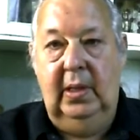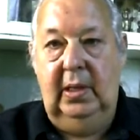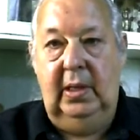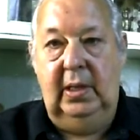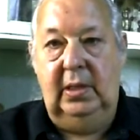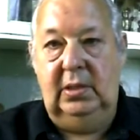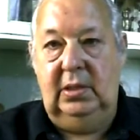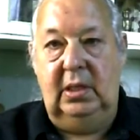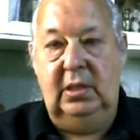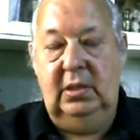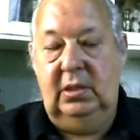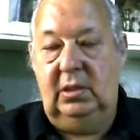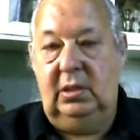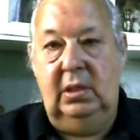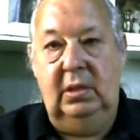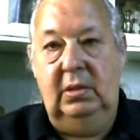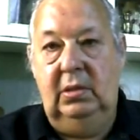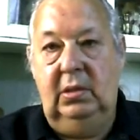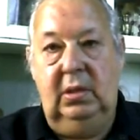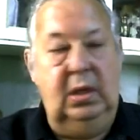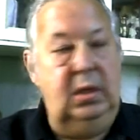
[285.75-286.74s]
It's
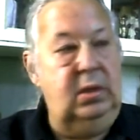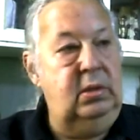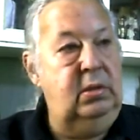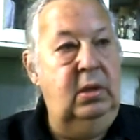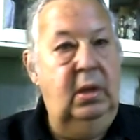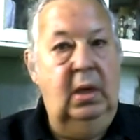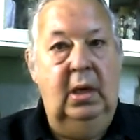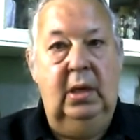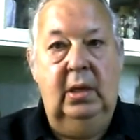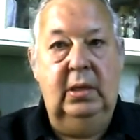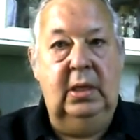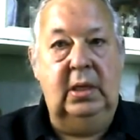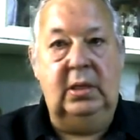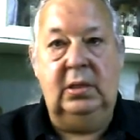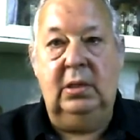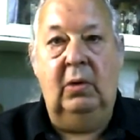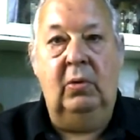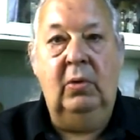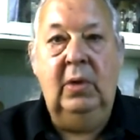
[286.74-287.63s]
instant. There's no